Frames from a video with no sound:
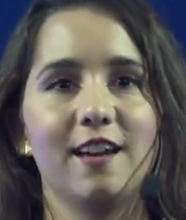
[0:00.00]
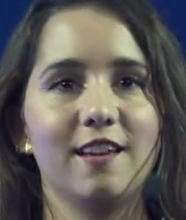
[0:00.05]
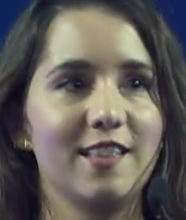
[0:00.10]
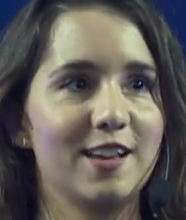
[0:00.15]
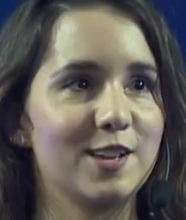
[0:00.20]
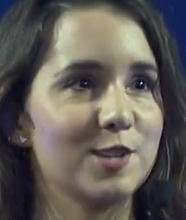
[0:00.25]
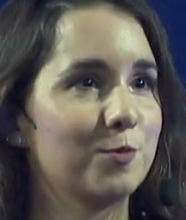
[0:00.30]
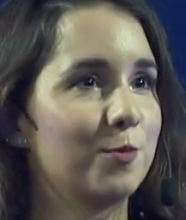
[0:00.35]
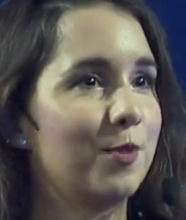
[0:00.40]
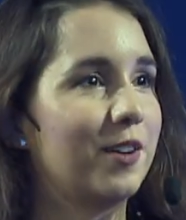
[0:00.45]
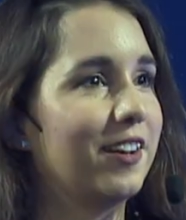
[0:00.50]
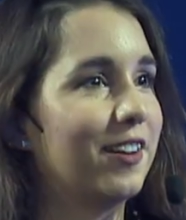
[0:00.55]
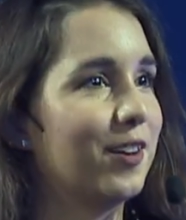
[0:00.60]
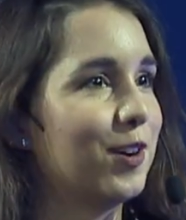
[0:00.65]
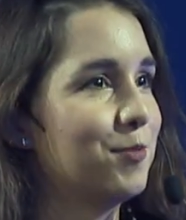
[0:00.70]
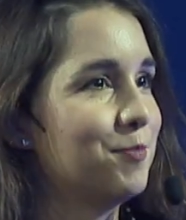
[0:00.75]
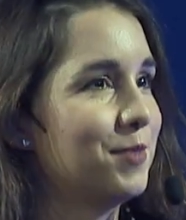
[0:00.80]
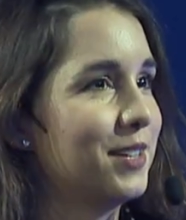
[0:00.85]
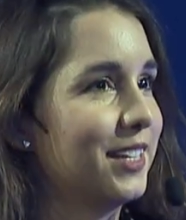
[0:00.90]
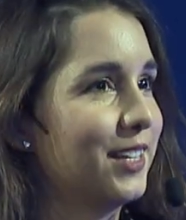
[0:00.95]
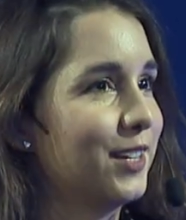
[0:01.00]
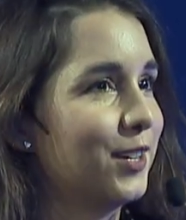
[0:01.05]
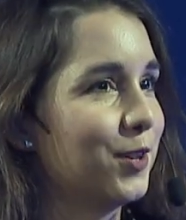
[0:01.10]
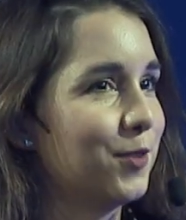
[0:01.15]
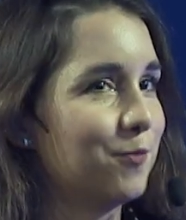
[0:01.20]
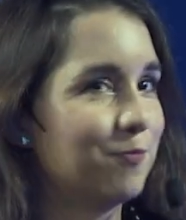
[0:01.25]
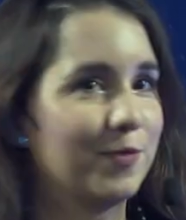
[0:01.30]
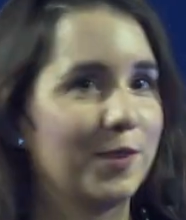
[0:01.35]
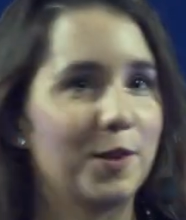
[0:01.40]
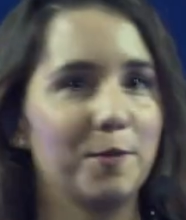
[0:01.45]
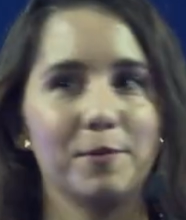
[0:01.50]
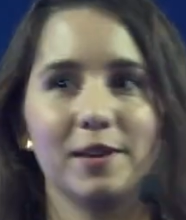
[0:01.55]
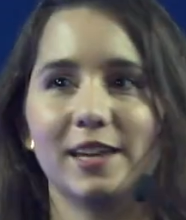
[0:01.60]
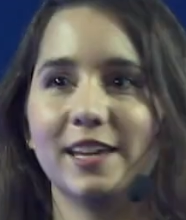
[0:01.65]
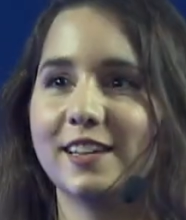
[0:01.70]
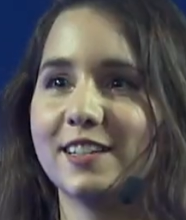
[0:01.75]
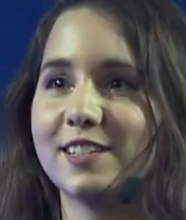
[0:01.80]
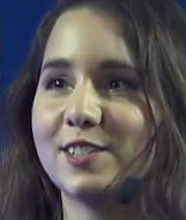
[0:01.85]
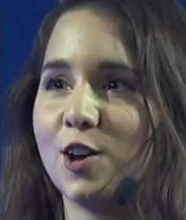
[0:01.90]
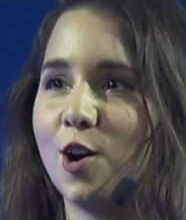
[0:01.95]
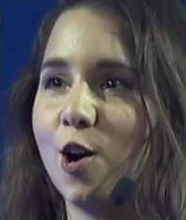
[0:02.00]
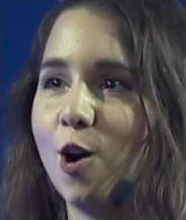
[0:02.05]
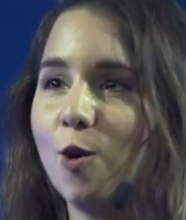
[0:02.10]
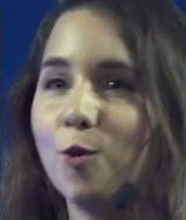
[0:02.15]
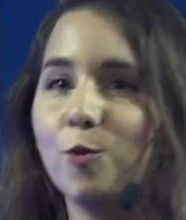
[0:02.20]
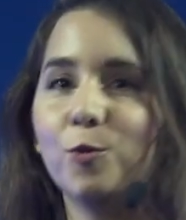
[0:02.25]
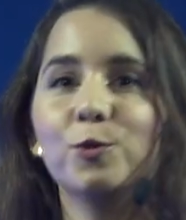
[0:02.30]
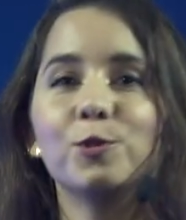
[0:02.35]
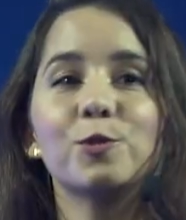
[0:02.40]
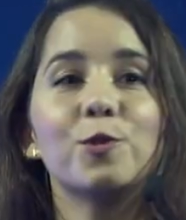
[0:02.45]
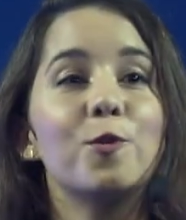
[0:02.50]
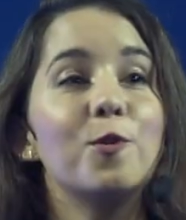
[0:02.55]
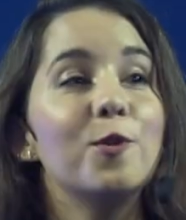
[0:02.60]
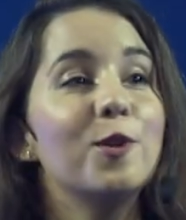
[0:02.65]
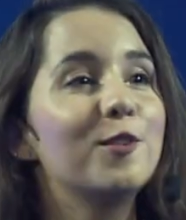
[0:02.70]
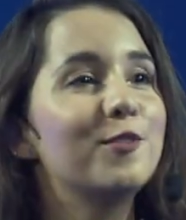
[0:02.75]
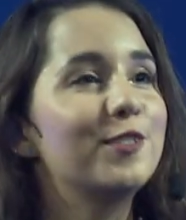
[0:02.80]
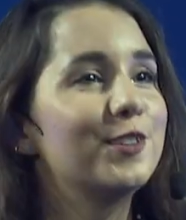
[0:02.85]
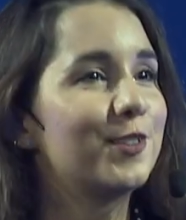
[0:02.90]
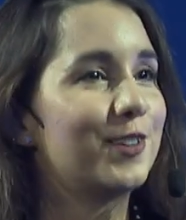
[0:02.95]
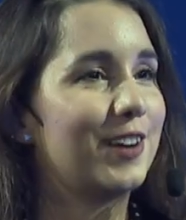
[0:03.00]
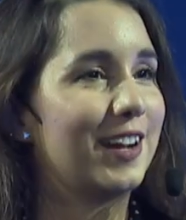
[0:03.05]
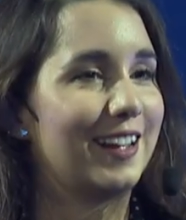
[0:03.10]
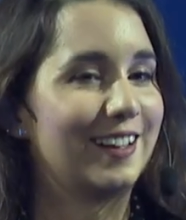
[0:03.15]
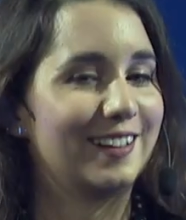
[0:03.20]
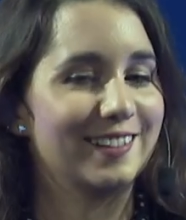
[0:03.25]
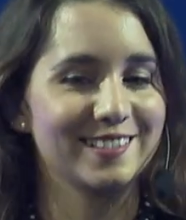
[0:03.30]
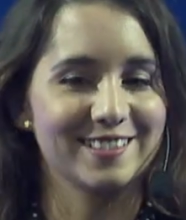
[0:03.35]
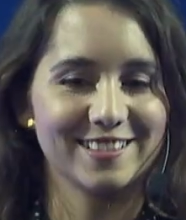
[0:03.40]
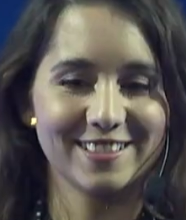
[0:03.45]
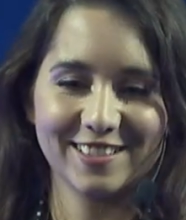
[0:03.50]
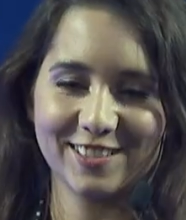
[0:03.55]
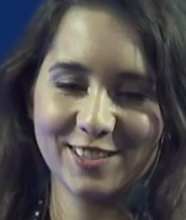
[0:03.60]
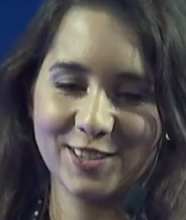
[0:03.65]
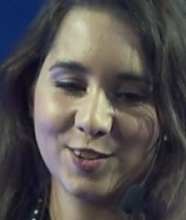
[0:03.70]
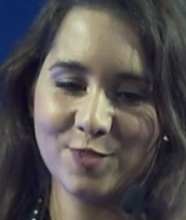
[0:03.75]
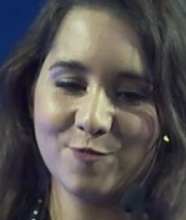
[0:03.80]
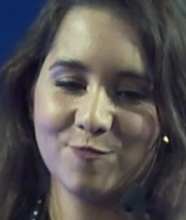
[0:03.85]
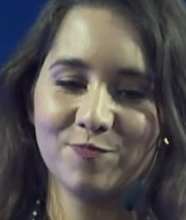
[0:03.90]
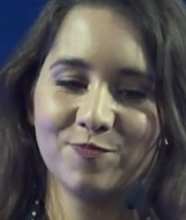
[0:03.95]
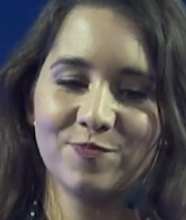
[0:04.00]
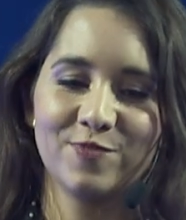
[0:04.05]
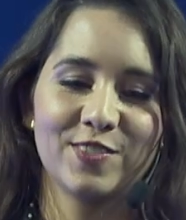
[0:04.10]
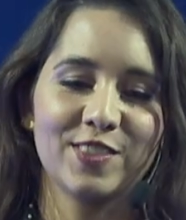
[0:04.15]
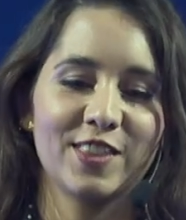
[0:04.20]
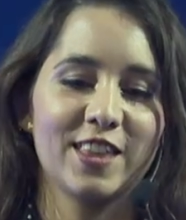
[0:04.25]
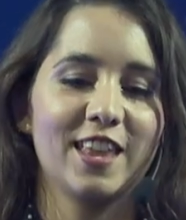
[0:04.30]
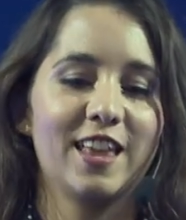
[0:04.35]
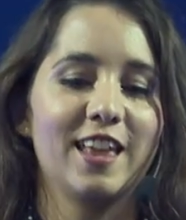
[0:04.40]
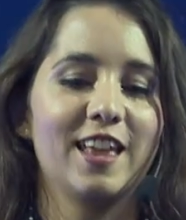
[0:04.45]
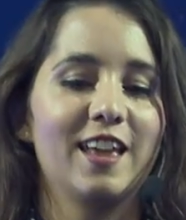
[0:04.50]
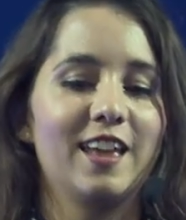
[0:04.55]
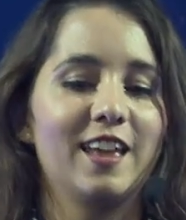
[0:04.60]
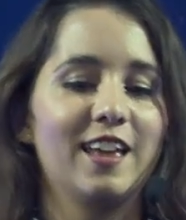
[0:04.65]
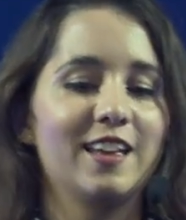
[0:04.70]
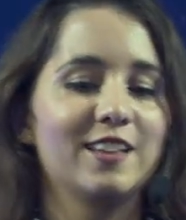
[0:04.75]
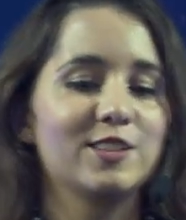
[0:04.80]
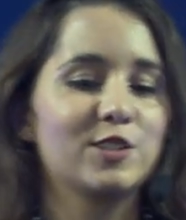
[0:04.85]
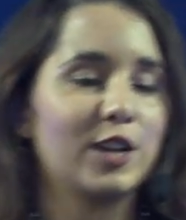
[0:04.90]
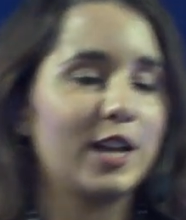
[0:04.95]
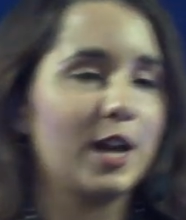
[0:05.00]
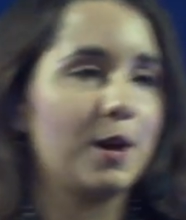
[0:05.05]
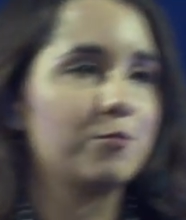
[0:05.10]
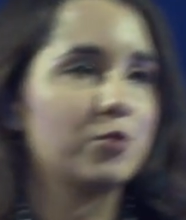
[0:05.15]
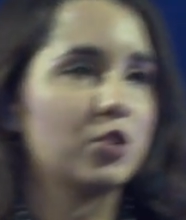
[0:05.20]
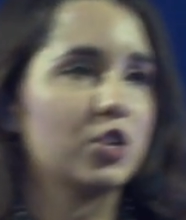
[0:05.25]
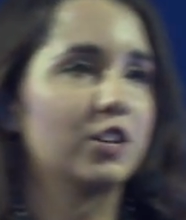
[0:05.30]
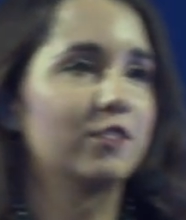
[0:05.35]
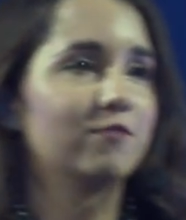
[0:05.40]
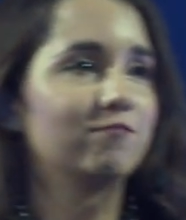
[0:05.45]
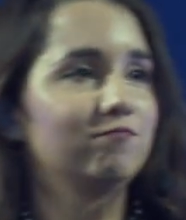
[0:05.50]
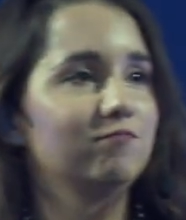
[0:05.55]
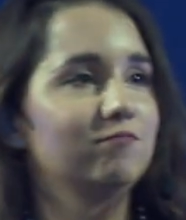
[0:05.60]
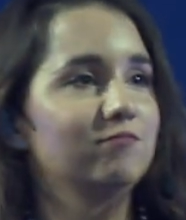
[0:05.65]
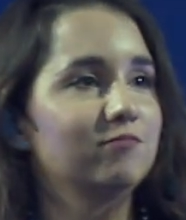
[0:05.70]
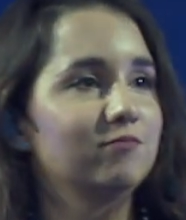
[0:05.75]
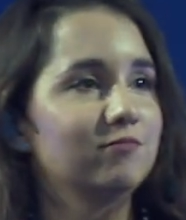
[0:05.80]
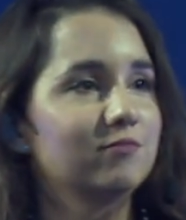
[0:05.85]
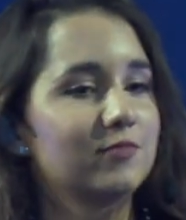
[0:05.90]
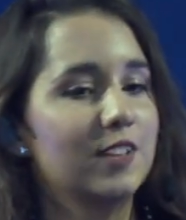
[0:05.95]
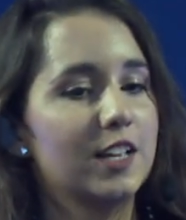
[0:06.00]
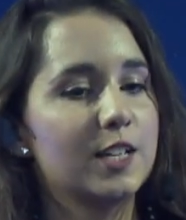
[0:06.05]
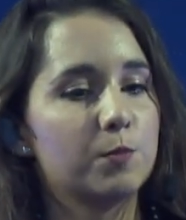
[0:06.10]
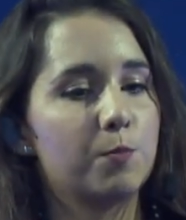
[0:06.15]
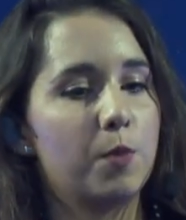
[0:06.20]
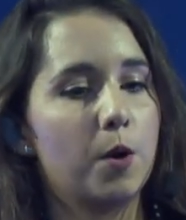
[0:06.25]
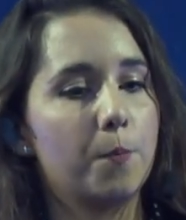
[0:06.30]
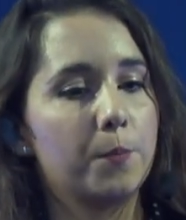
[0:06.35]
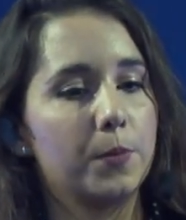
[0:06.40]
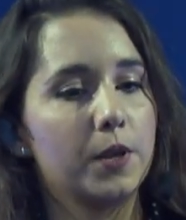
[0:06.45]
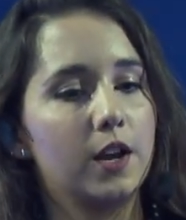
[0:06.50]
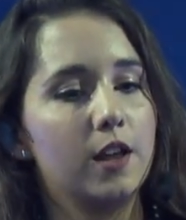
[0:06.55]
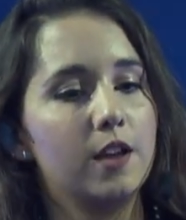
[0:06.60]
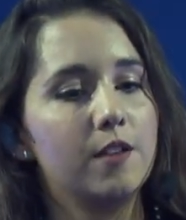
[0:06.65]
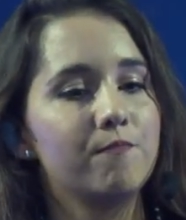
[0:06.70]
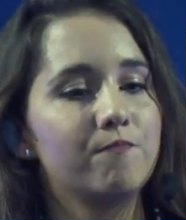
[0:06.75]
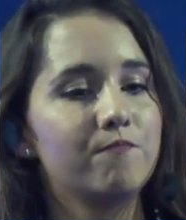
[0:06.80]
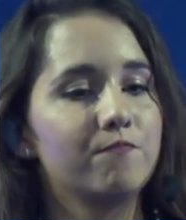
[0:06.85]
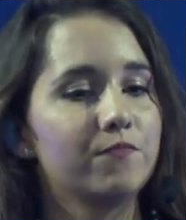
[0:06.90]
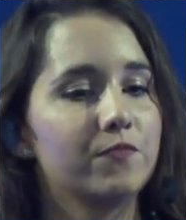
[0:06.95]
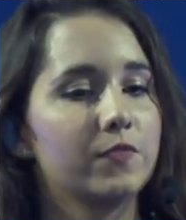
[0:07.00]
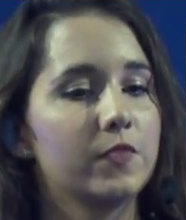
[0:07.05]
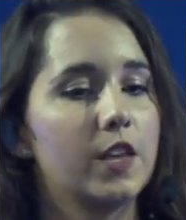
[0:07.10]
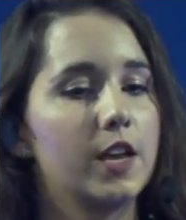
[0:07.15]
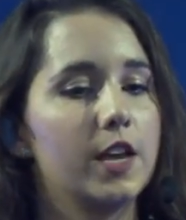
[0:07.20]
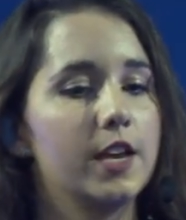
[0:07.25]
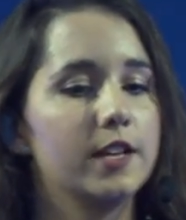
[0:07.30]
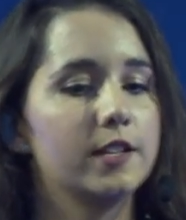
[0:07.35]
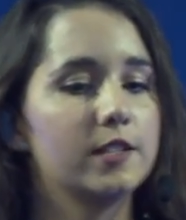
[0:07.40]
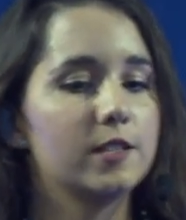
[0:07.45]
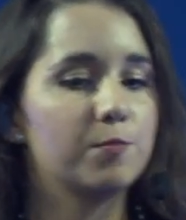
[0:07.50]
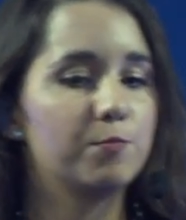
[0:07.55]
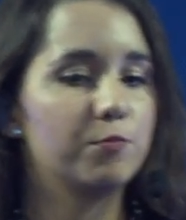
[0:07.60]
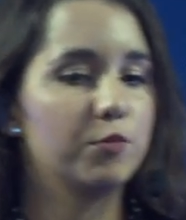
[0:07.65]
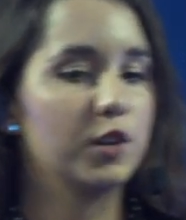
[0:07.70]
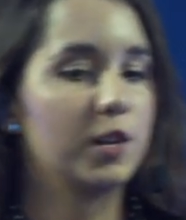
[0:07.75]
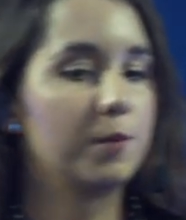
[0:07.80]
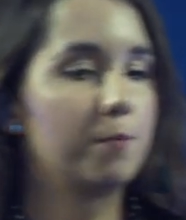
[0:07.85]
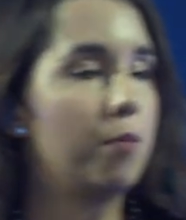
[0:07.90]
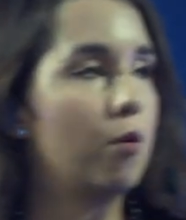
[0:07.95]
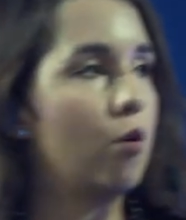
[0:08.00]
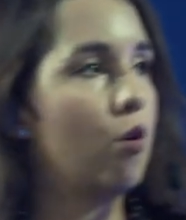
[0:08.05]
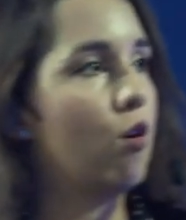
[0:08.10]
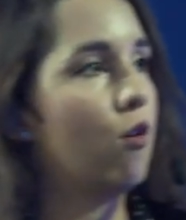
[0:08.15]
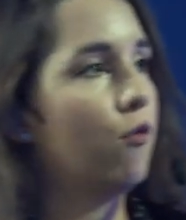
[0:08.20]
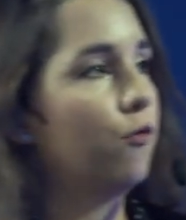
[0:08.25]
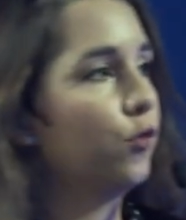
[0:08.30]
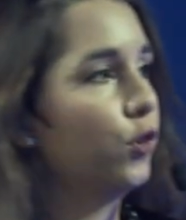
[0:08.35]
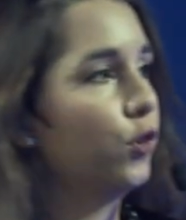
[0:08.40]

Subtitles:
that's why I'm here. I'm here to hold all of your hands. So CAPTCHA is popular. It's pretty poor for